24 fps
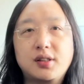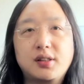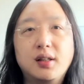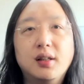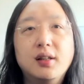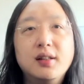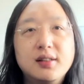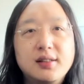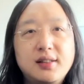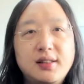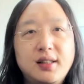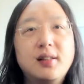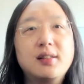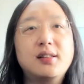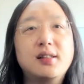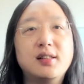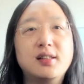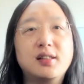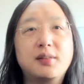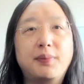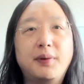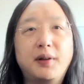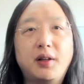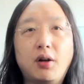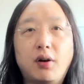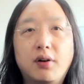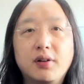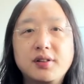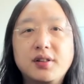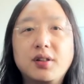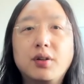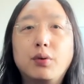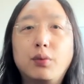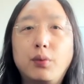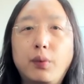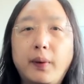just citizens, but
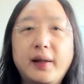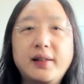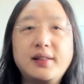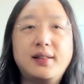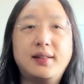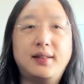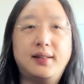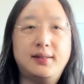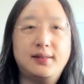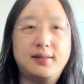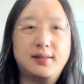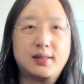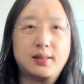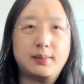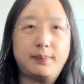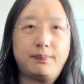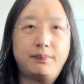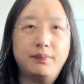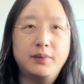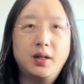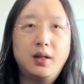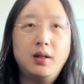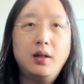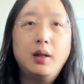also residents,